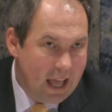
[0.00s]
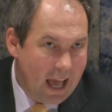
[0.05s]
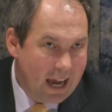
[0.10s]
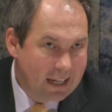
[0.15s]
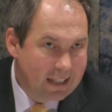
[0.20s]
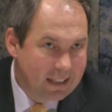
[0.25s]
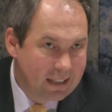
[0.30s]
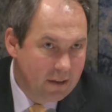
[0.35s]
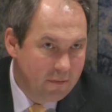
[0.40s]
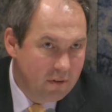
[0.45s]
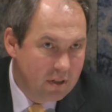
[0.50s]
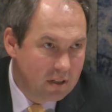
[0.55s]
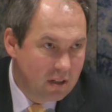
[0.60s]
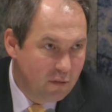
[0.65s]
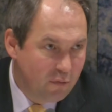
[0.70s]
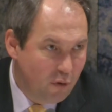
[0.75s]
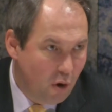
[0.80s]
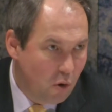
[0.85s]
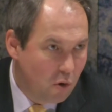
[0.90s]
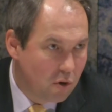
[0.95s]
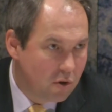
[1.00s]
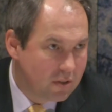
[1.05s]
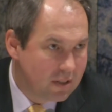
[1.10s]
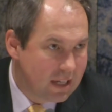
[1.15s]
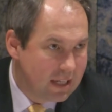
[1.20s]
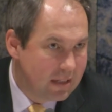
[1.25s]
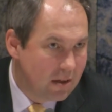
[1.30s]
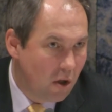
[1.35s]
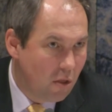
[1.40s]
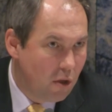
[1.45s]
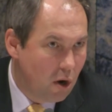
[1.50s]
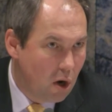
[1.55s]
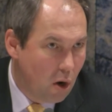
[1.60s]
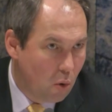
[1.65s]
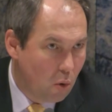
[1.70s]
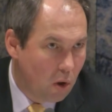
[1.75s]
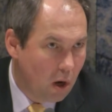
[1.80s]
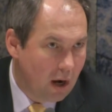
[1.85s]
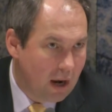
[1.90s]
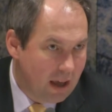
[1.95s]
activity focus is on the
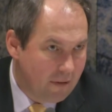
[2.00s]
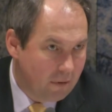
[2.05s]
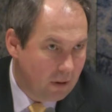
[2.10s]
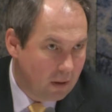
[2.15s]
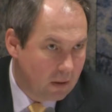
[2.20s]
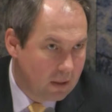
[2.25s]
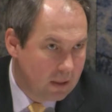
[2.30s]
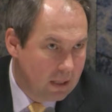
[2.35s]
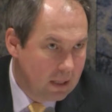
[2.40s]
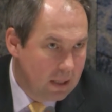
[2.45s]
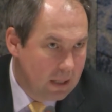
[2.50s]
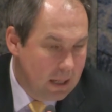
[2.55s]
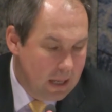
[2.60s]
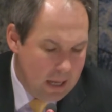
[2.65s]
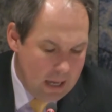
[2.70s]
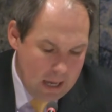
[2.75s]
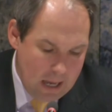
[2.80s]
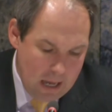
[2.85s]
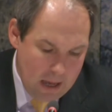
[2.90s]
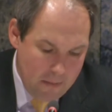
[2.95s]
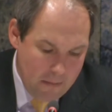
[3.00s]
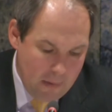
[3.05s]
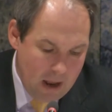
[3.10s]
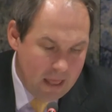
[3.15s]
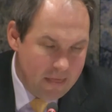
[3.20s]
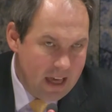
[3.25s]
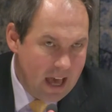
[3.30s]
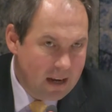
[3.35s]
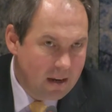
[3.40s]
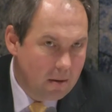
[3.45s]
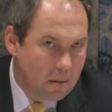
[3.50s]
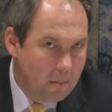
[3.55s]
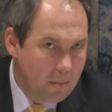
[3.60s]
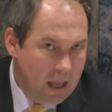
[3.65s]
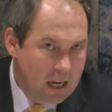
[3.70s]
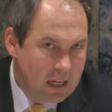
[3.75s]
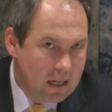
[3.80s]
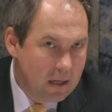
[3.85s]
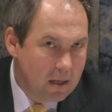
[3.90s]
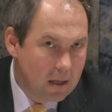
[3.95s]
local level, and that
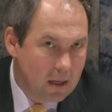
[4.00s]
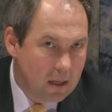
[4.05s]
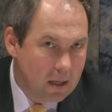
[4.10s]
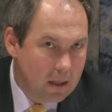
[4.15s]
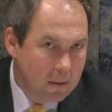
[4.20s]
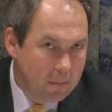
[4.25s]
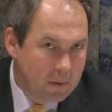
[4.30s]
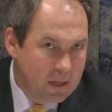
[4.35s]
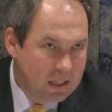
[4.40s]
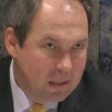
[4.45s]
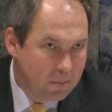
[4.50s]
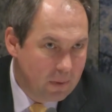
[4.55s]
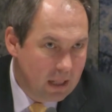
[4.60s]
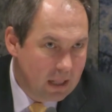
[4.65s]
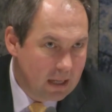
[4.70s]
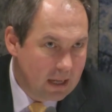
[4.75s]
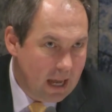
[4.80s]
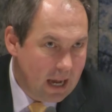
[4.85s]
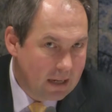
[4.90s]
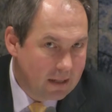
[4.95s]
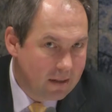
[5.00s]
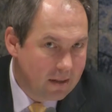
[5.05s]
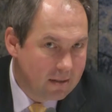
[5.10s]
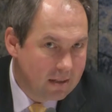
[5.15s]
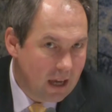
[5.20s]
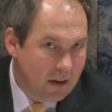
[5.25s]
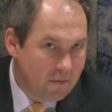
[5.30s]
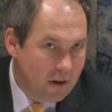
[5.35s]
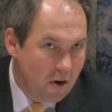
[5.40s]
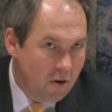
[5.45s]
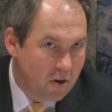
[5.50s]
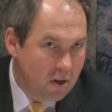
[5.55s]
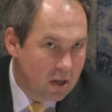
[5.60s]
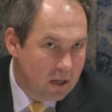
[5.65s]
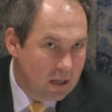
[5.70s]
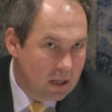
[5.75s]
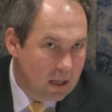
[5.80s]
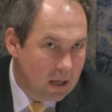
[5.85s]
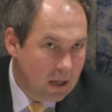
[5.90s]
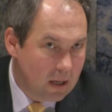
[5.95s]
many peace-building actors are very